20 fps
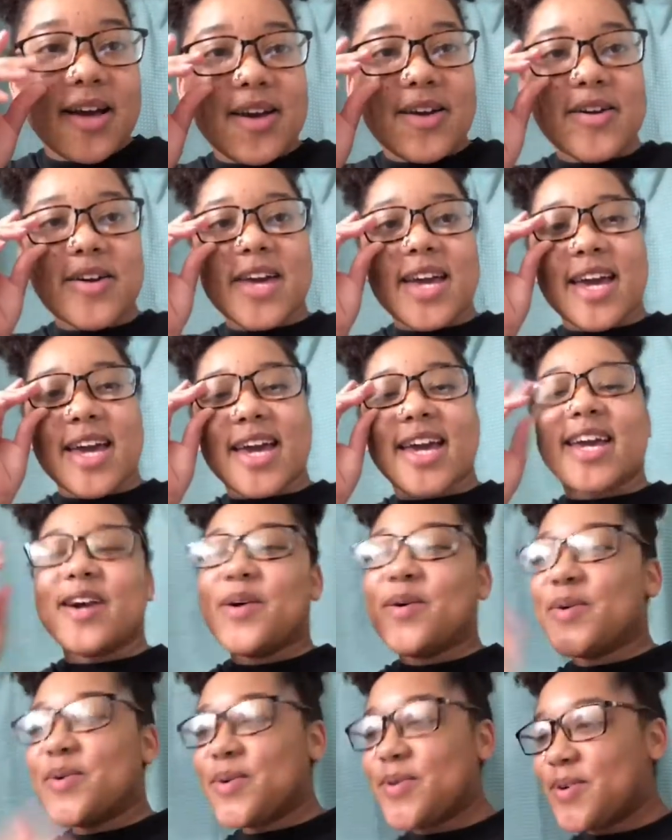Okay,
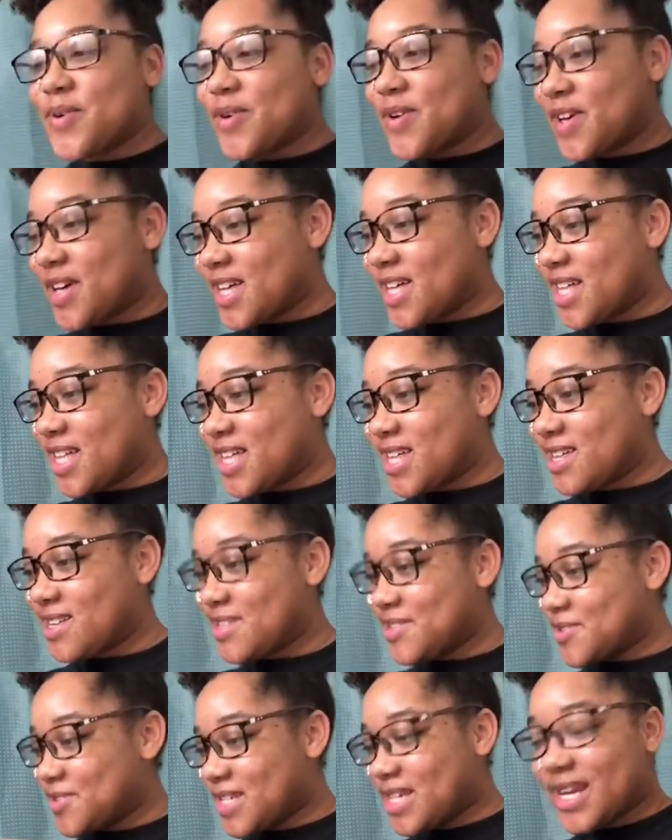whew.
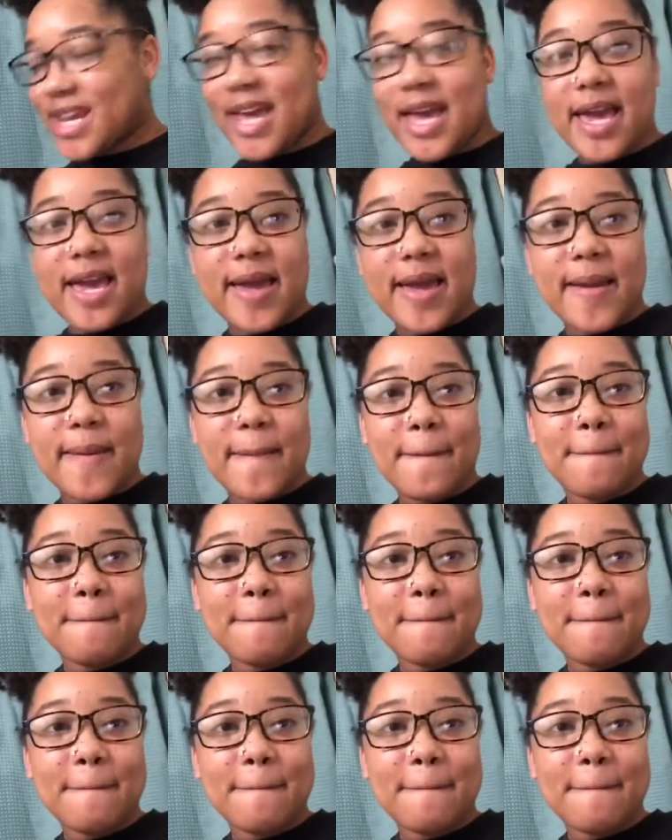So today,